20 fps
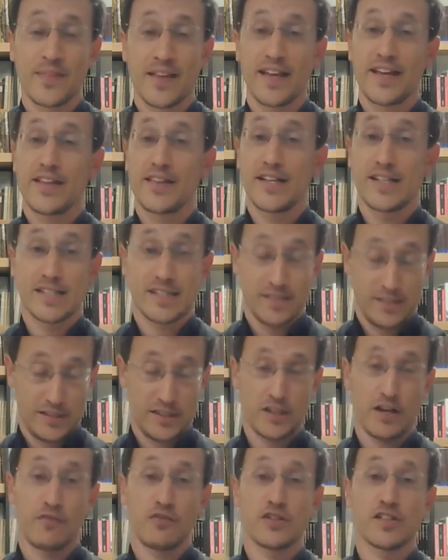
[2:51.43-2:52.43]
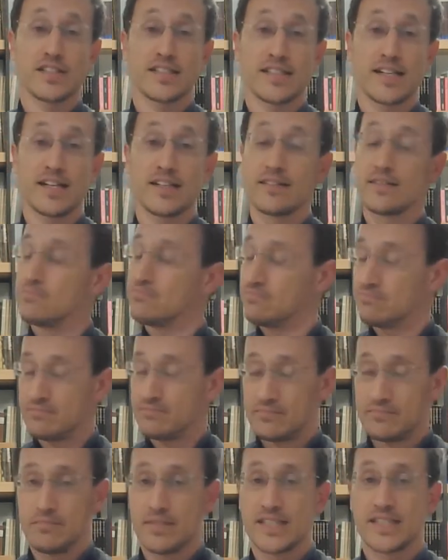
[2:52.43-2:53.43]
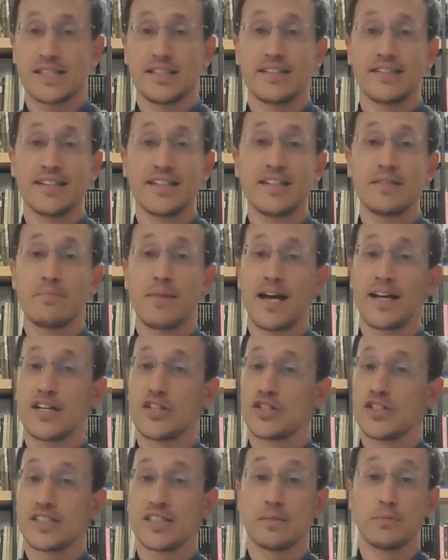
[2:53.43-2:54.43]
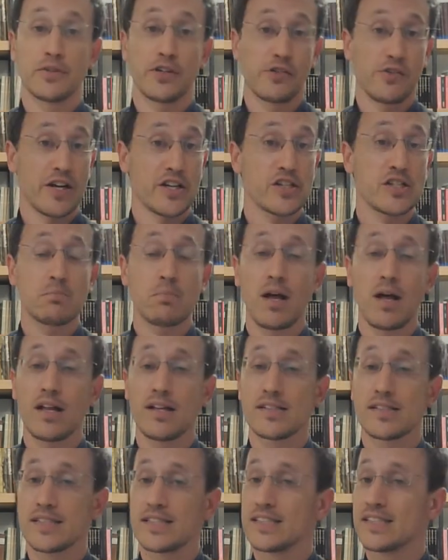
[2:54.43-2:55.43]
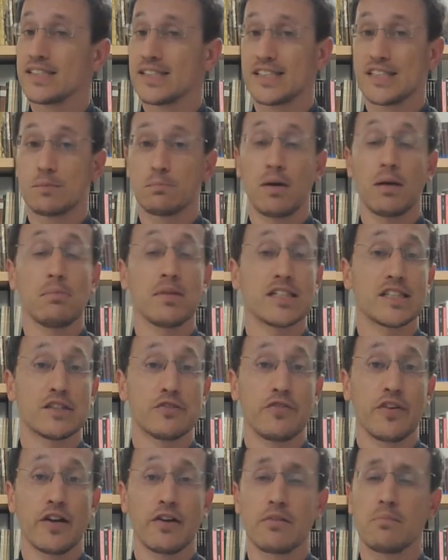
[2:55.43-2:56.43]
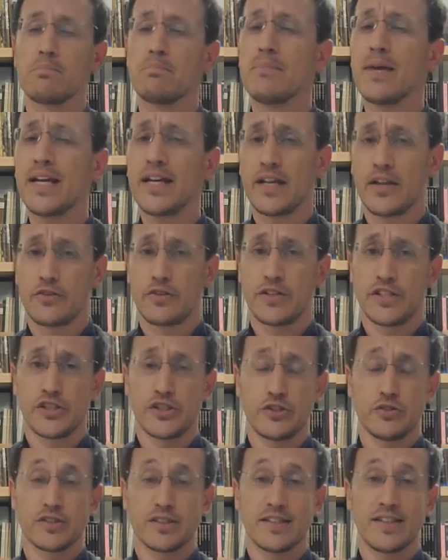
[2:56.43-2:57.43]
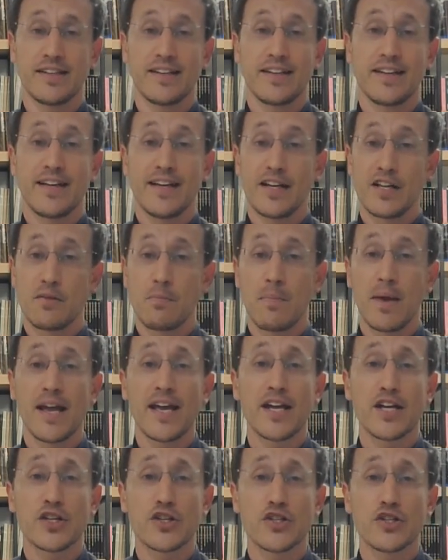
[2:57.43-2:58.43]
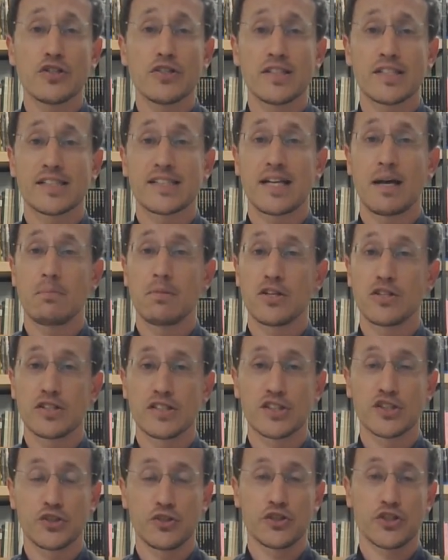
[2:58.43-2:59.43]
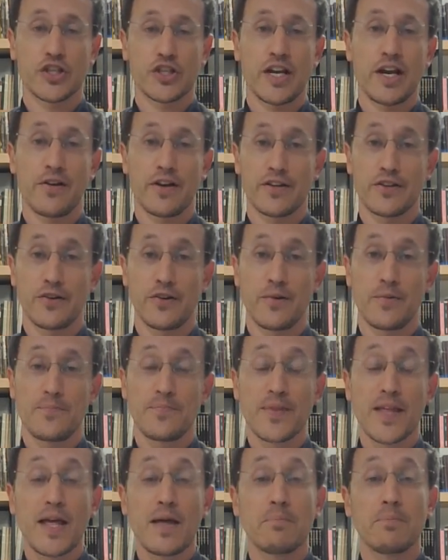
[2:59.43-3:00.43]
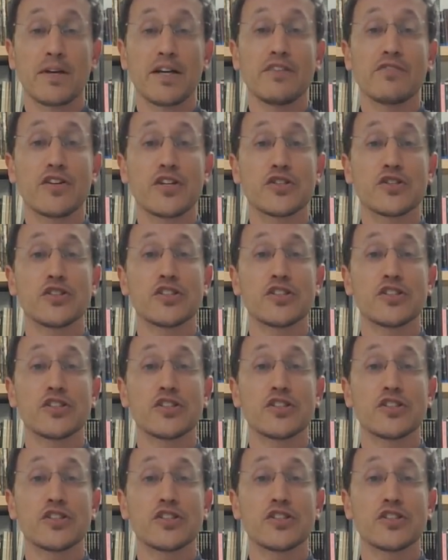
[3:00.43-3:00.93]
This sovereign state must indeed manage its immigration policies, its public sphere, many other issues. It may and should establish its Jewish character. But if our Jewish